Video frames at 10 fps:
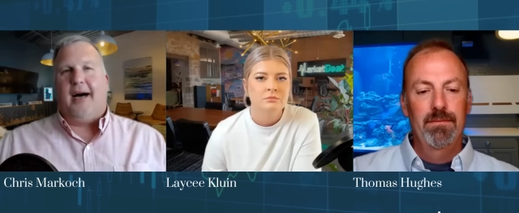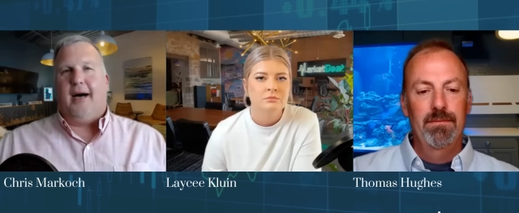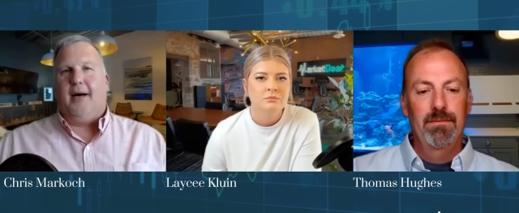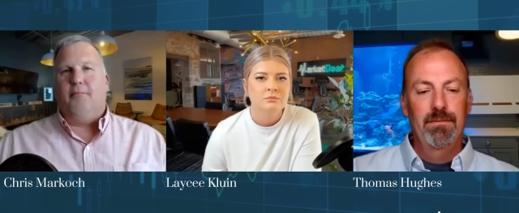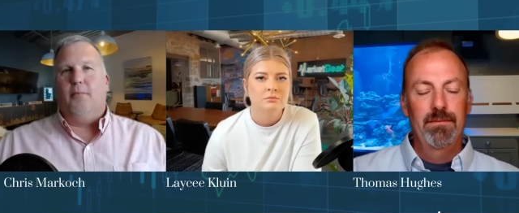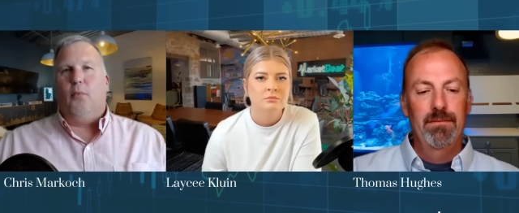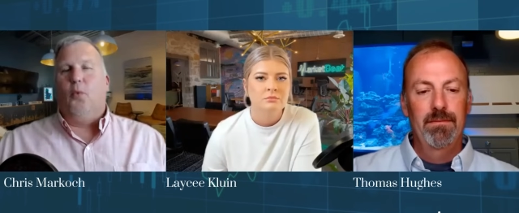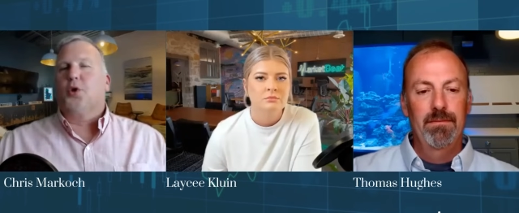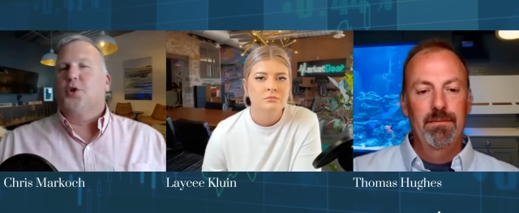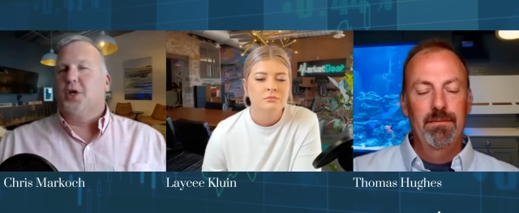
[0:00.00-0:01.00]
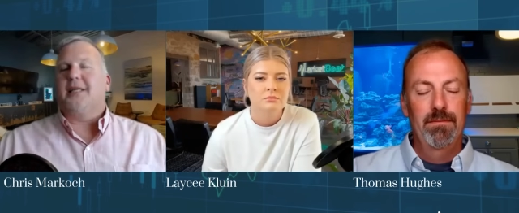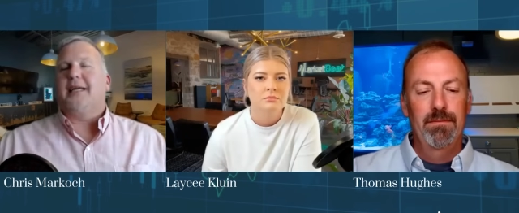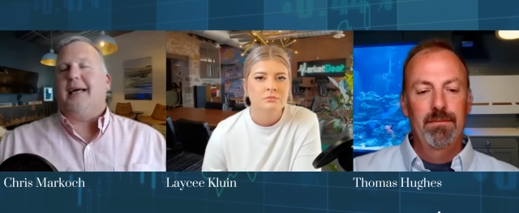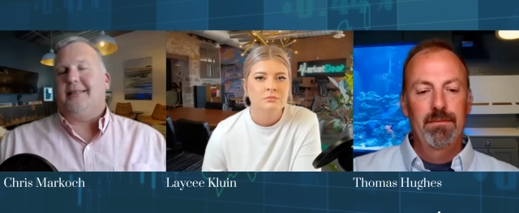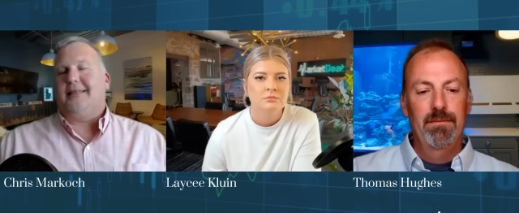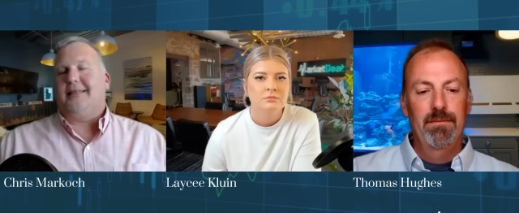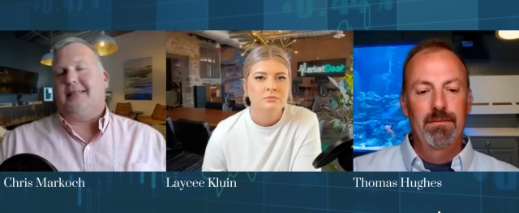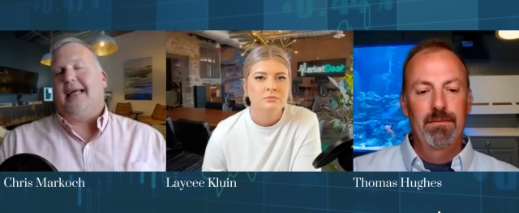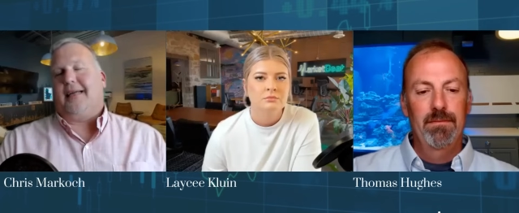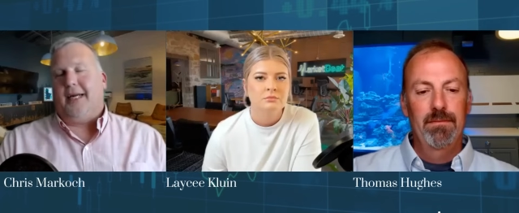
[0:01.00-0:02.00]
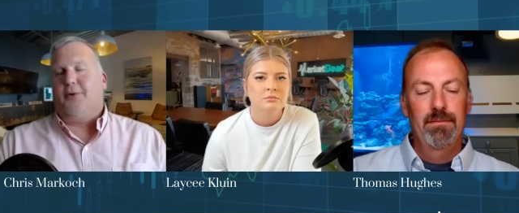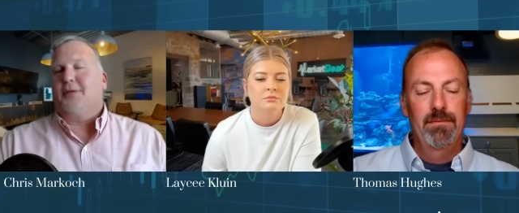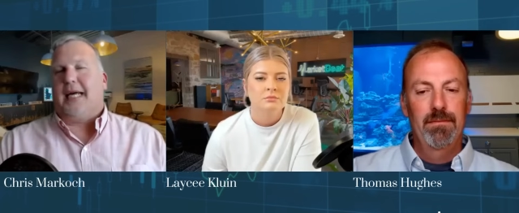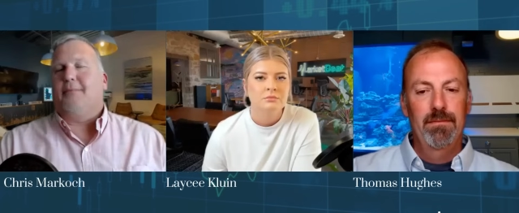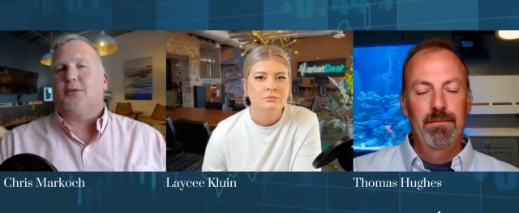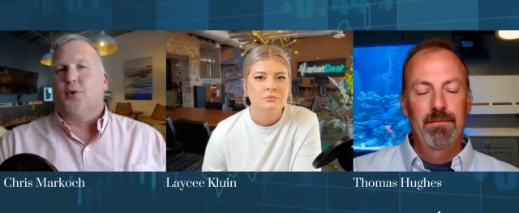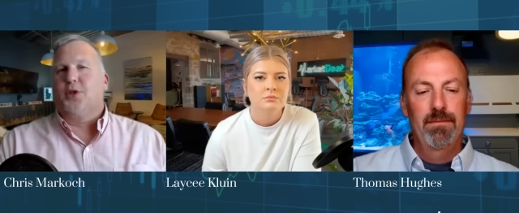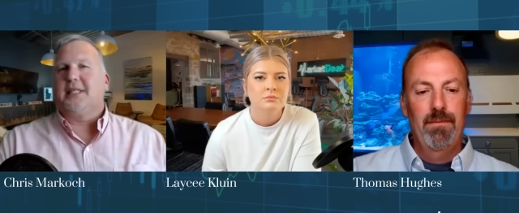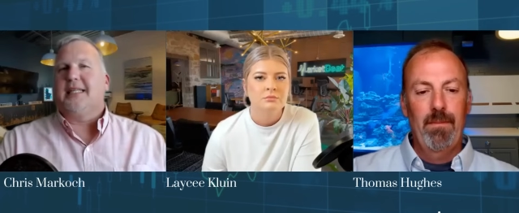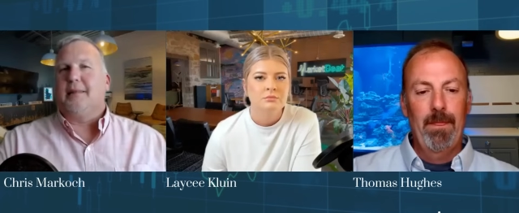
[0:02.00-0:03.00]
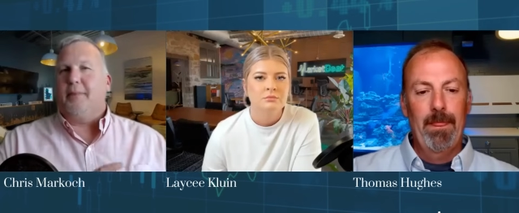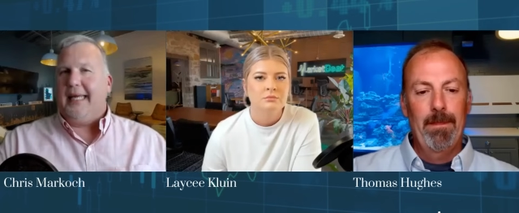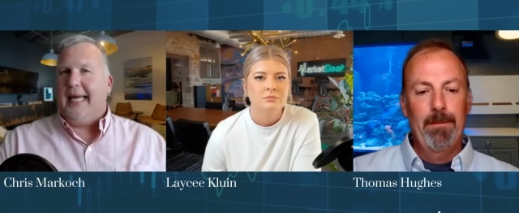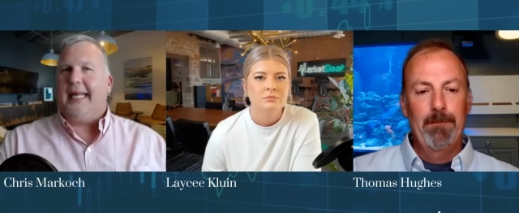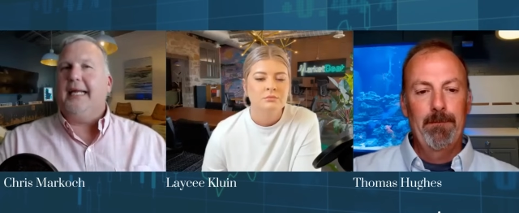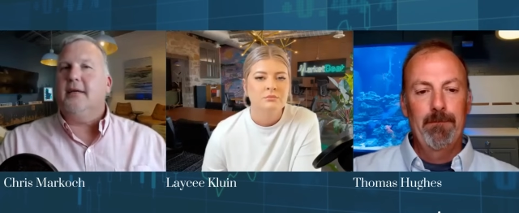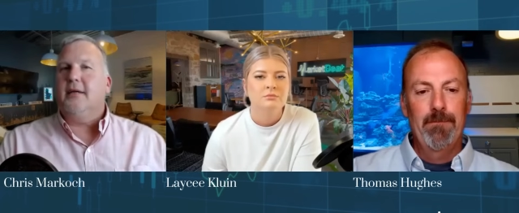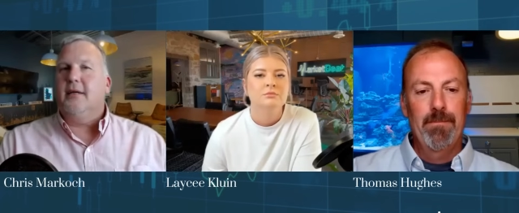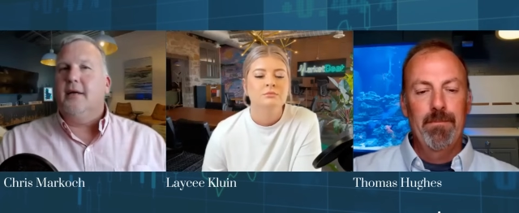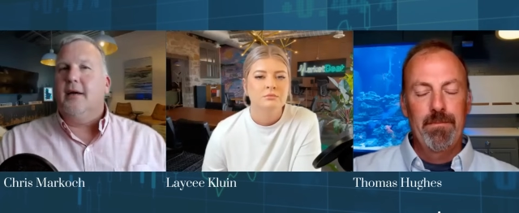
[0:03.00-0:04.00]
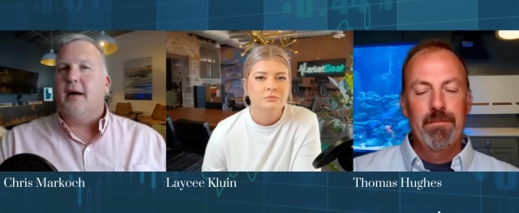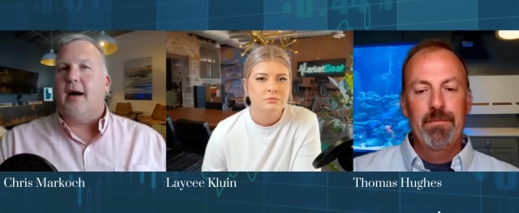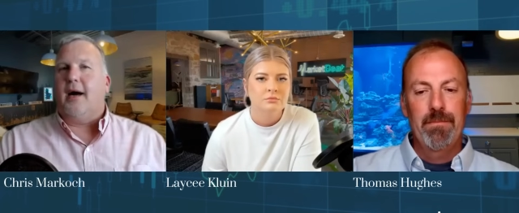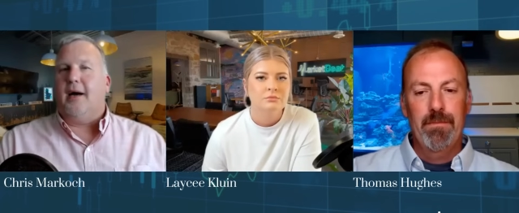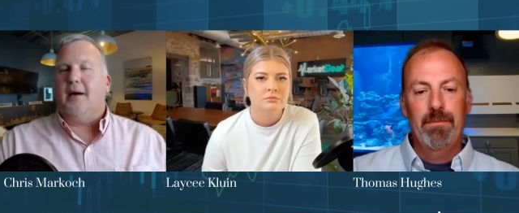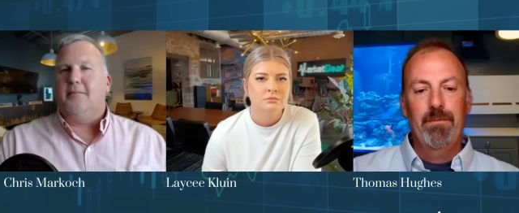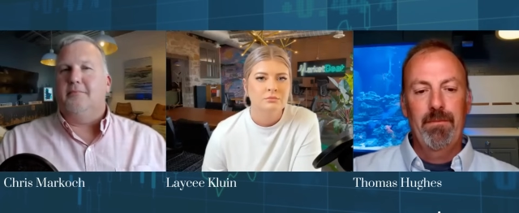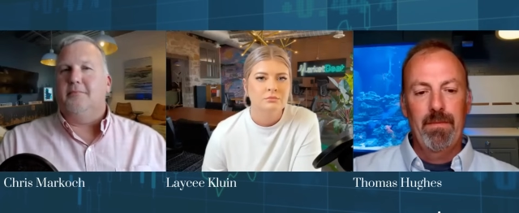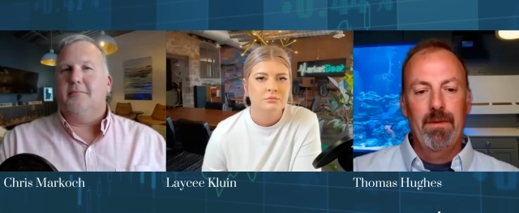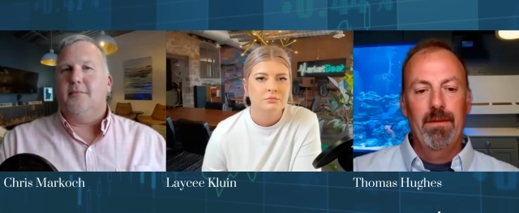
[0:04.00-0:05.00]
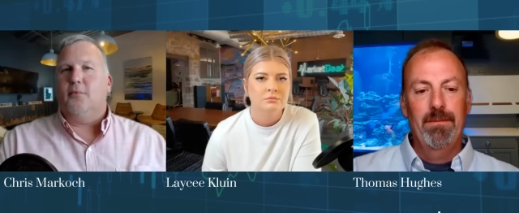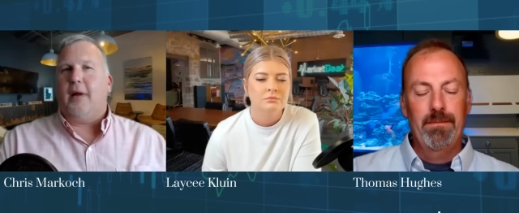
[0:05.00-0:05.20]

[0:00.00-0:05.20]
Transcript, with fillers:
Speaker 1: um we're just I agree with Thomas, we're just at the beginning, um